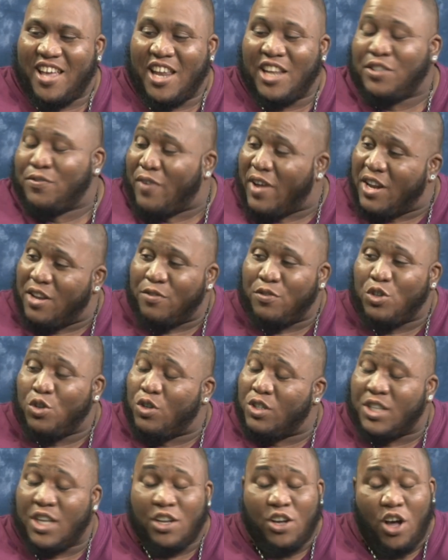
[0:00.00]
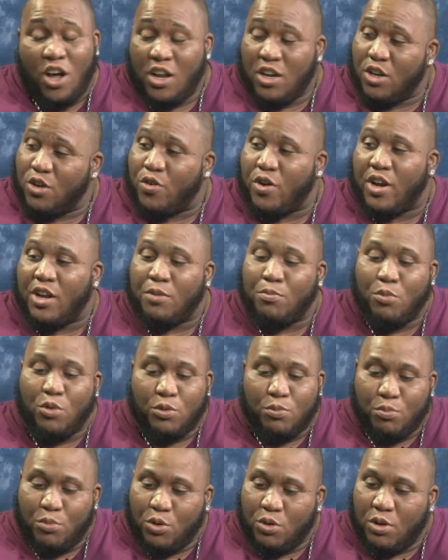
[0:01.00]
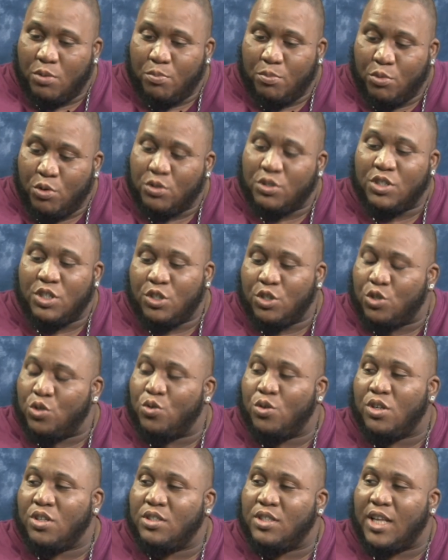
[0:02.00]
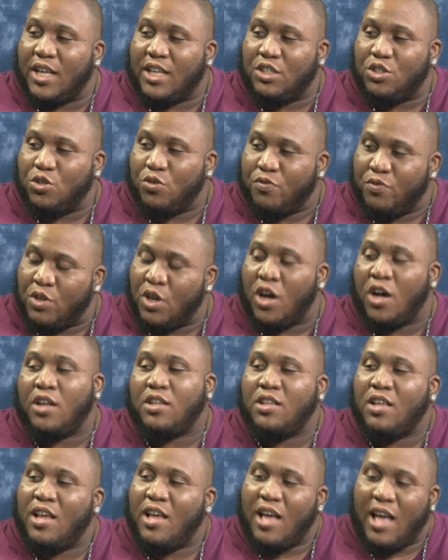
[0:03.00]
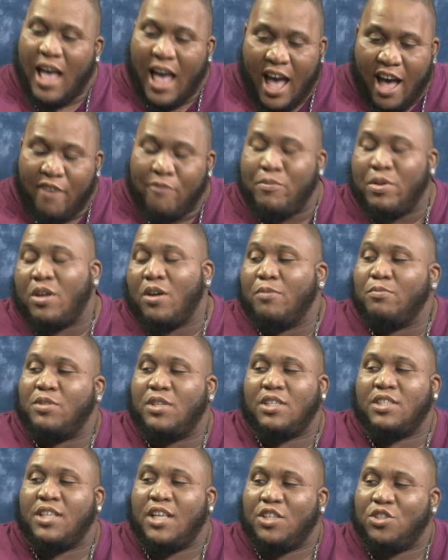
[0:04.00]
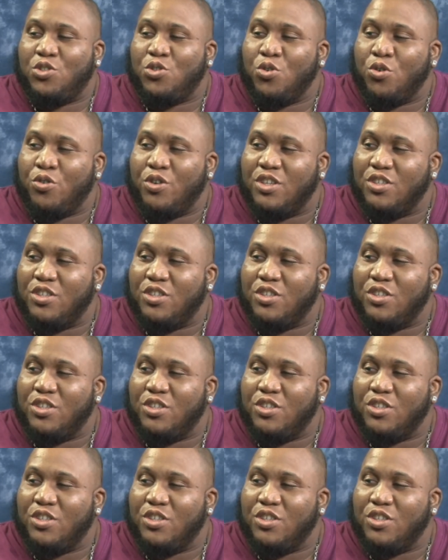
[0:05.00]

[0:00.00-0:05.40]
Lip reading: And it's funny, you can take all the credit. Most of the students that you've taught have become success stories.